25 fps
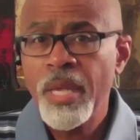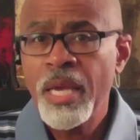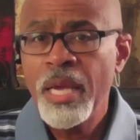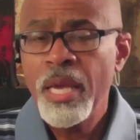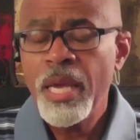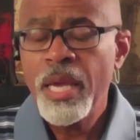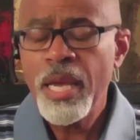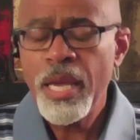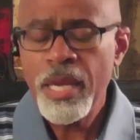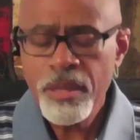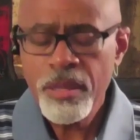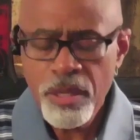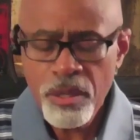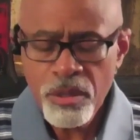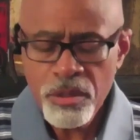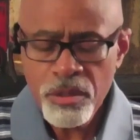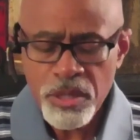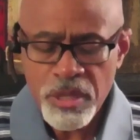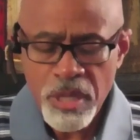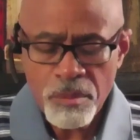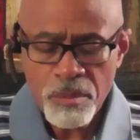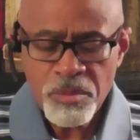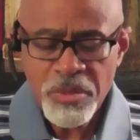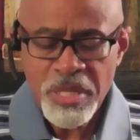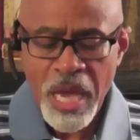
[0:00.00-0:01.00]
And there are
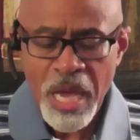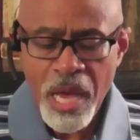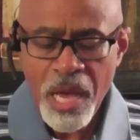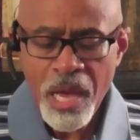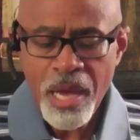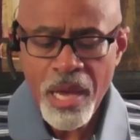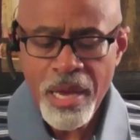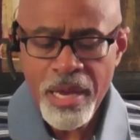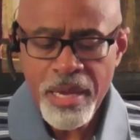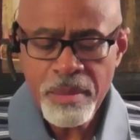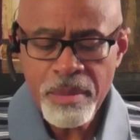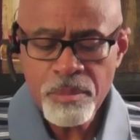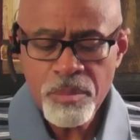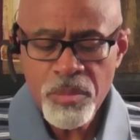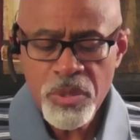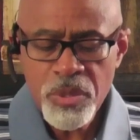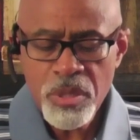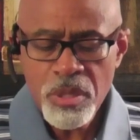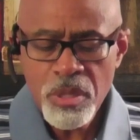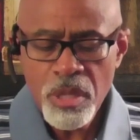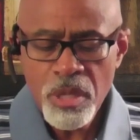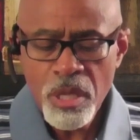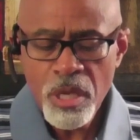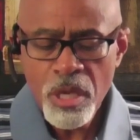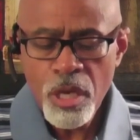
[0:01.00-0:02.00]
some times
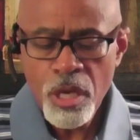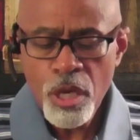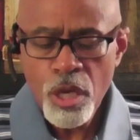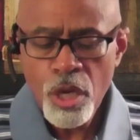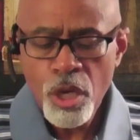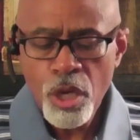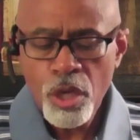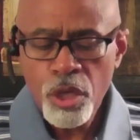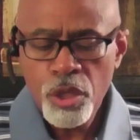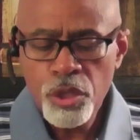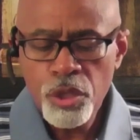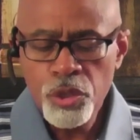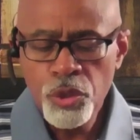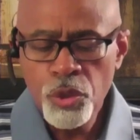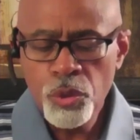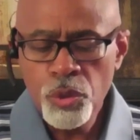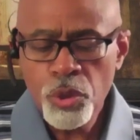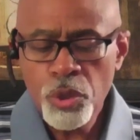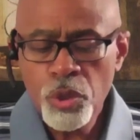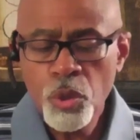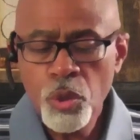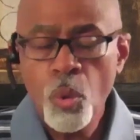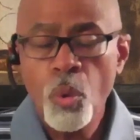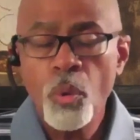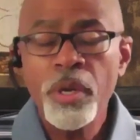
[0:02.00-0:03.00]
you're
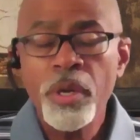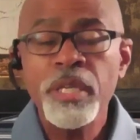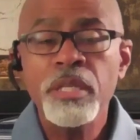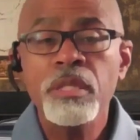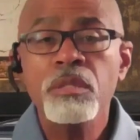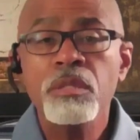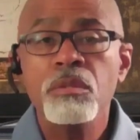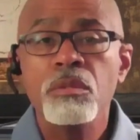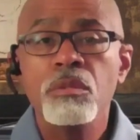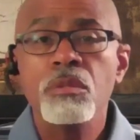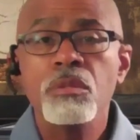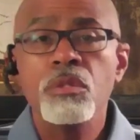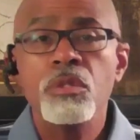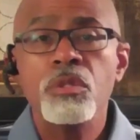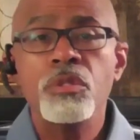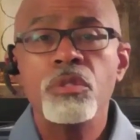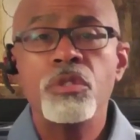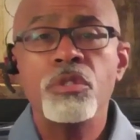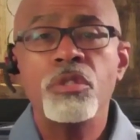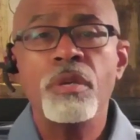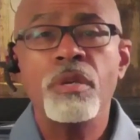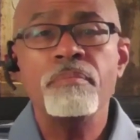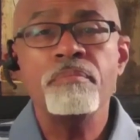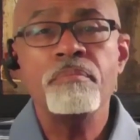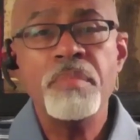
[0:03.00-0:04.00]
going
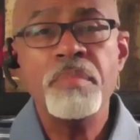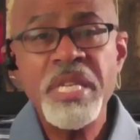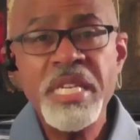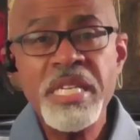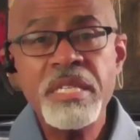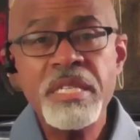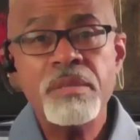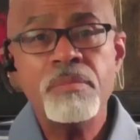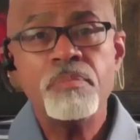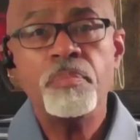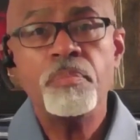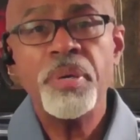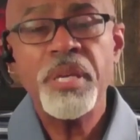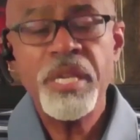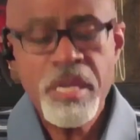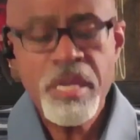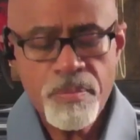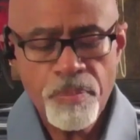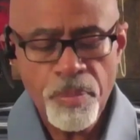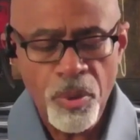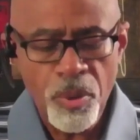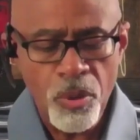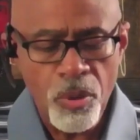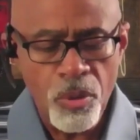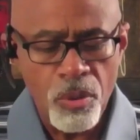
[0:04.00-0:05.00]
to meet
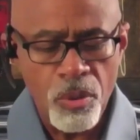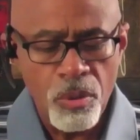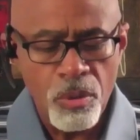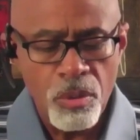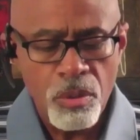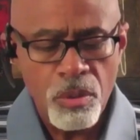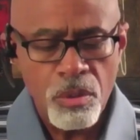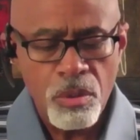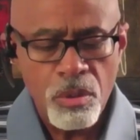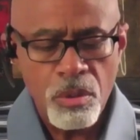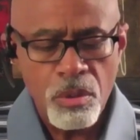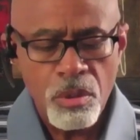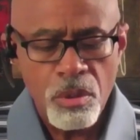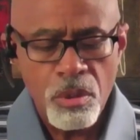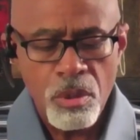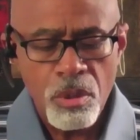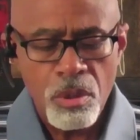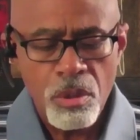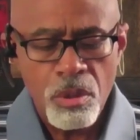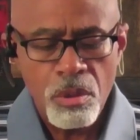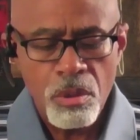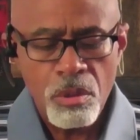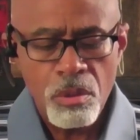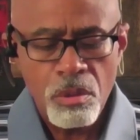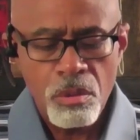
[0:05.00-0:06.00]
people
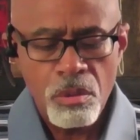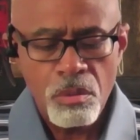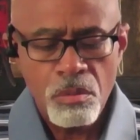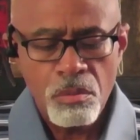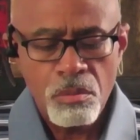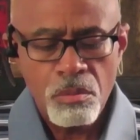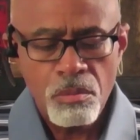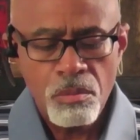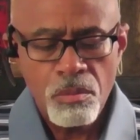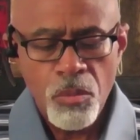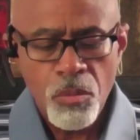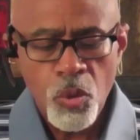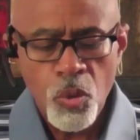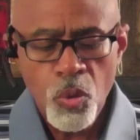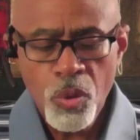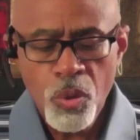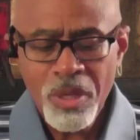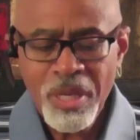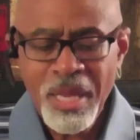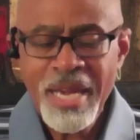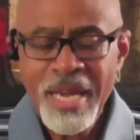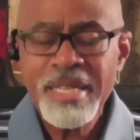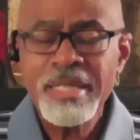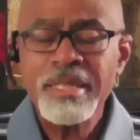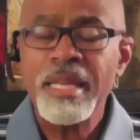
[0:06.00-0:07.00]
who are
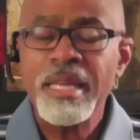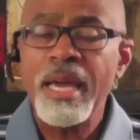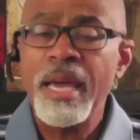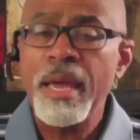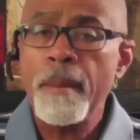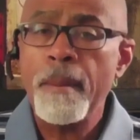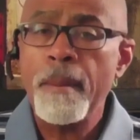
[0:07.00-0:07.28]
like that.